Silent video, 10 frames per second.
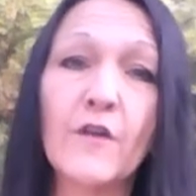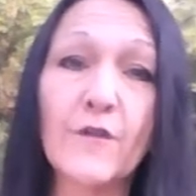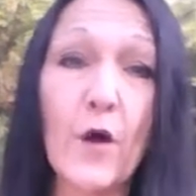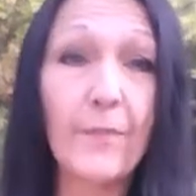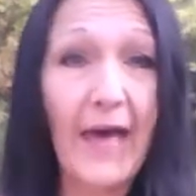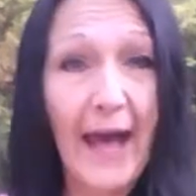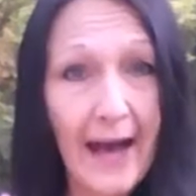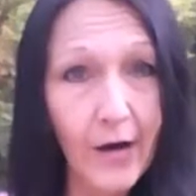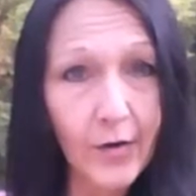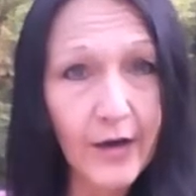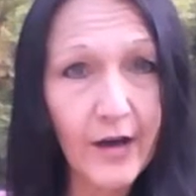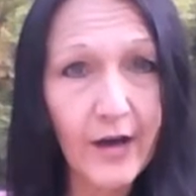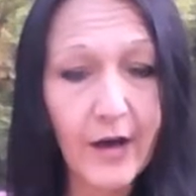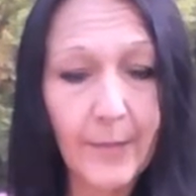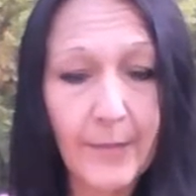from the
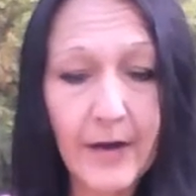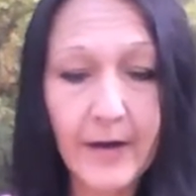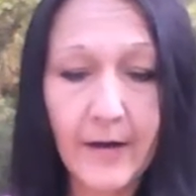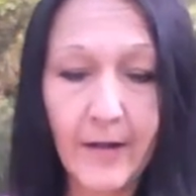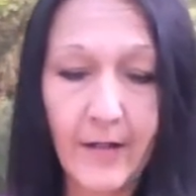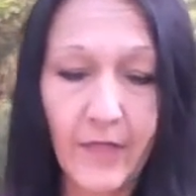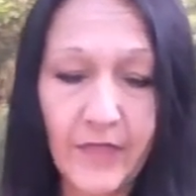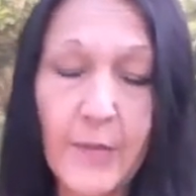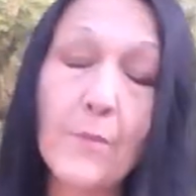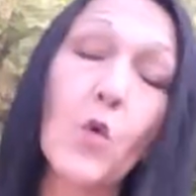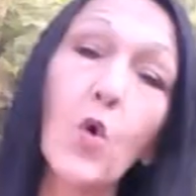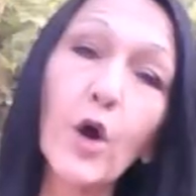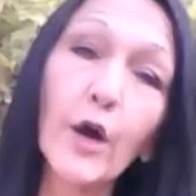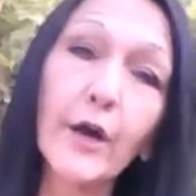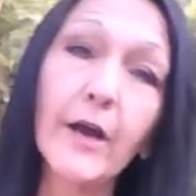outcome, the
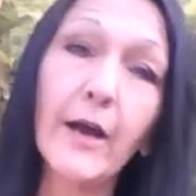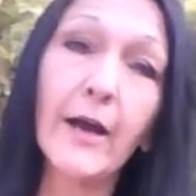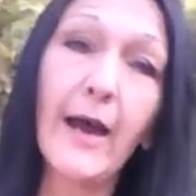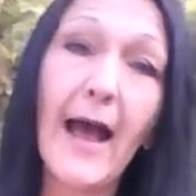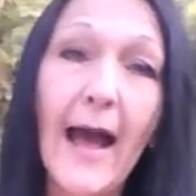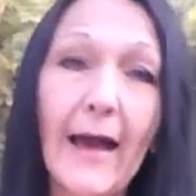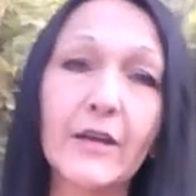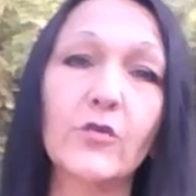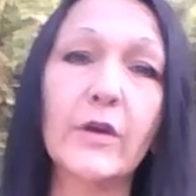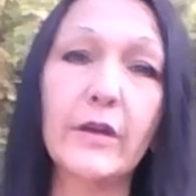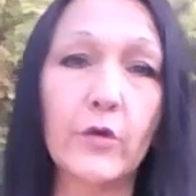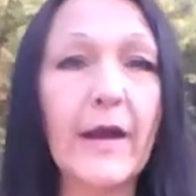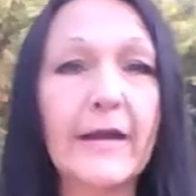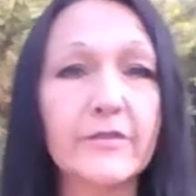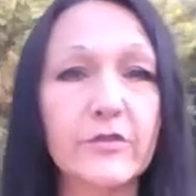more accurate your
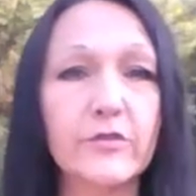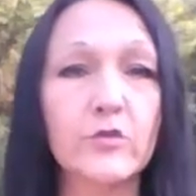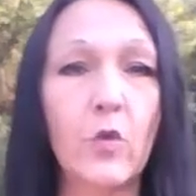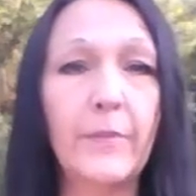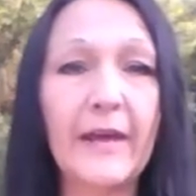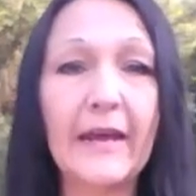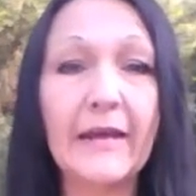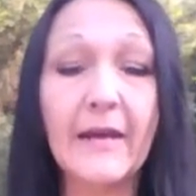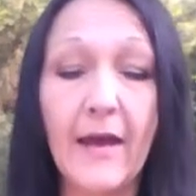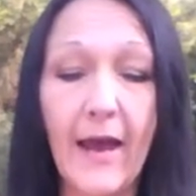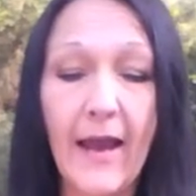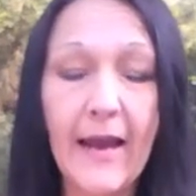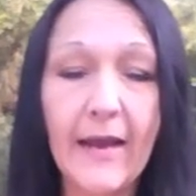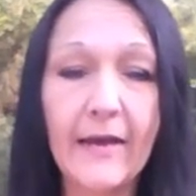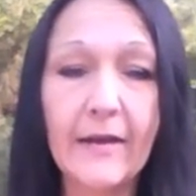answers will be.
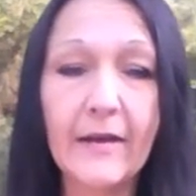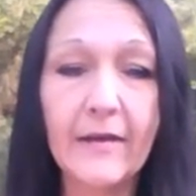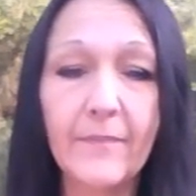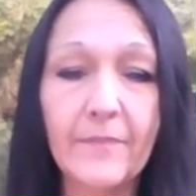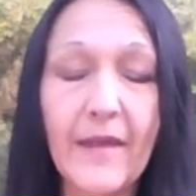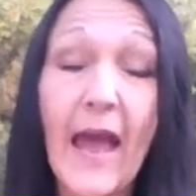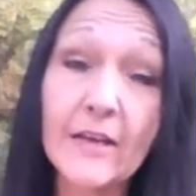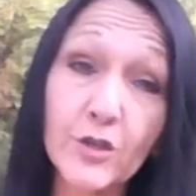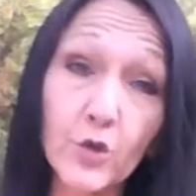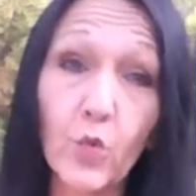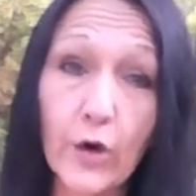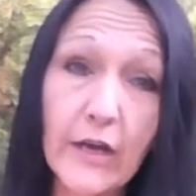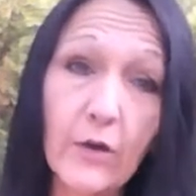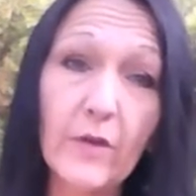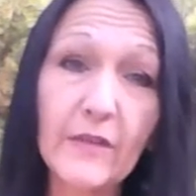And as you're
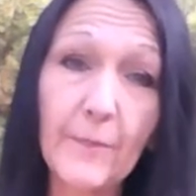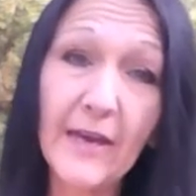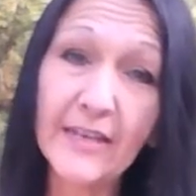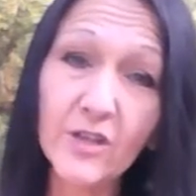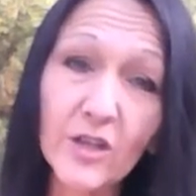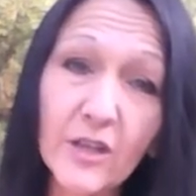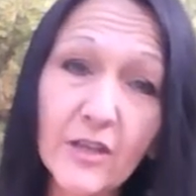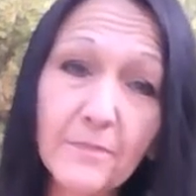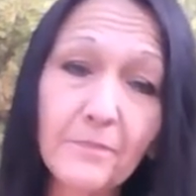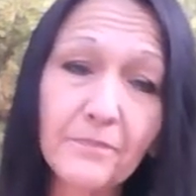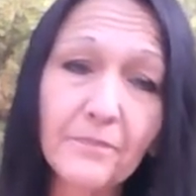working with the pendulum,